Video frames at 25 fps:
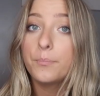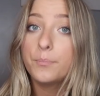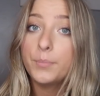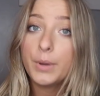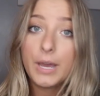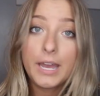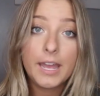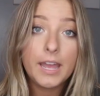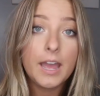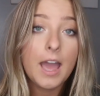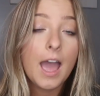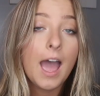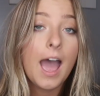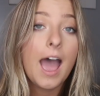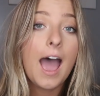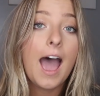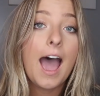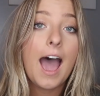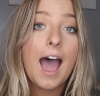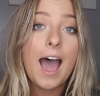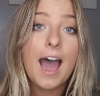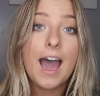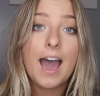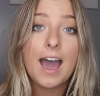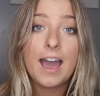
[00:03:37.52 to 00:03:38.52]
But
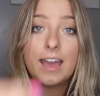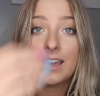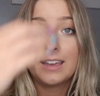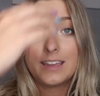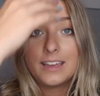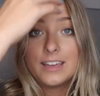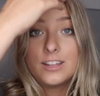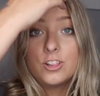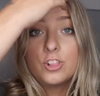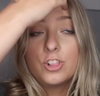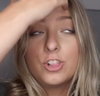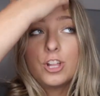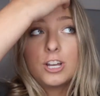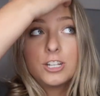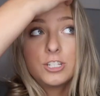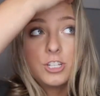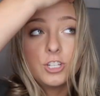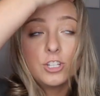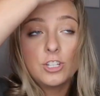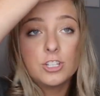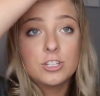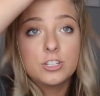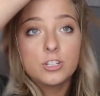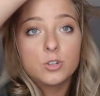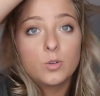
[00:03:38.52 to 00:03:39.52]
I get lots
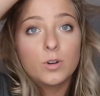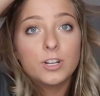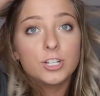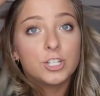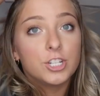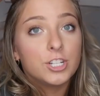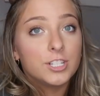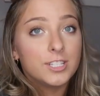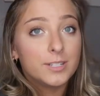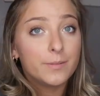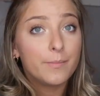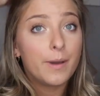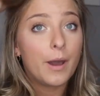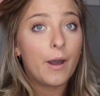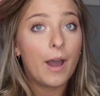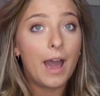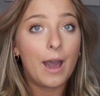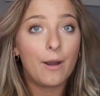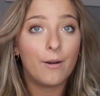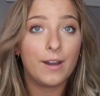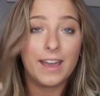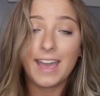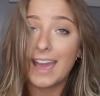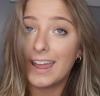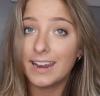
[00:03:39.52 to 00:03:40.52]
and lots of questions about
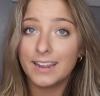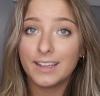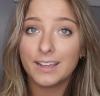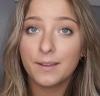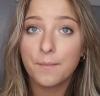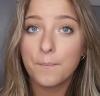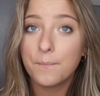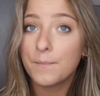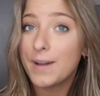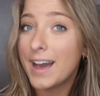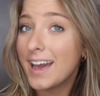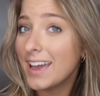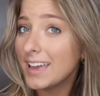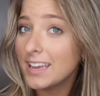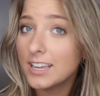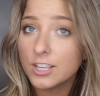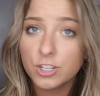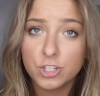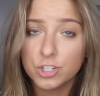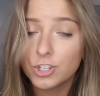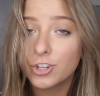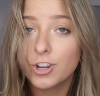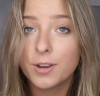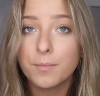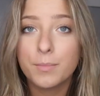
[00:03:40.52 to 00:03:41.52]
how I edit my
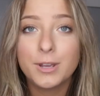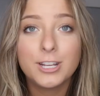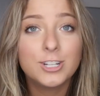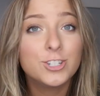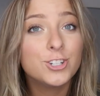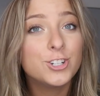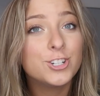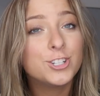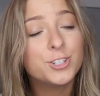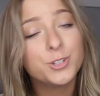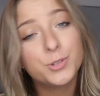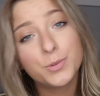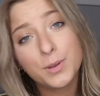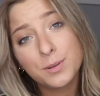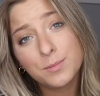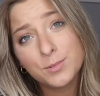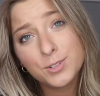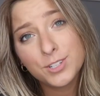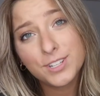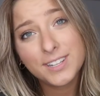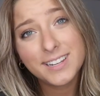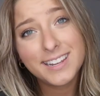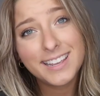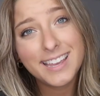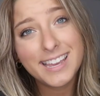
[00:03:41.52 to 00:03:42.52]
Instagram pictures, so I'm
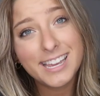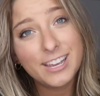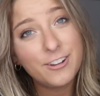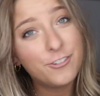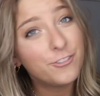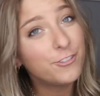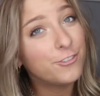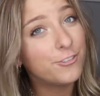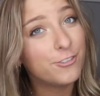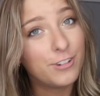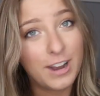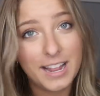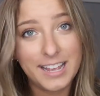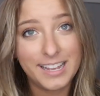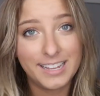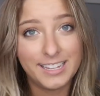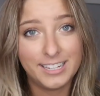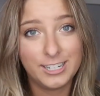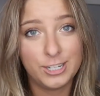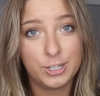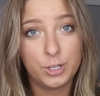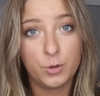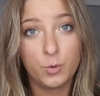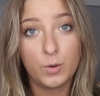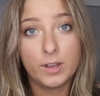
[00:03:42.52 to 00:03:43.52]
just gonna get right
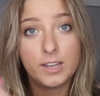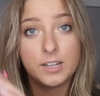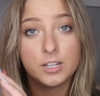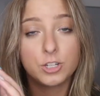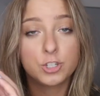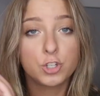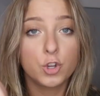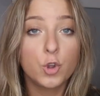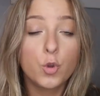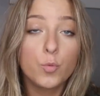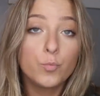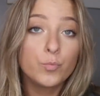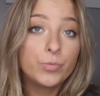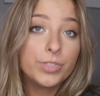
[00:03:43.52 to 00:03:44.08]
into it.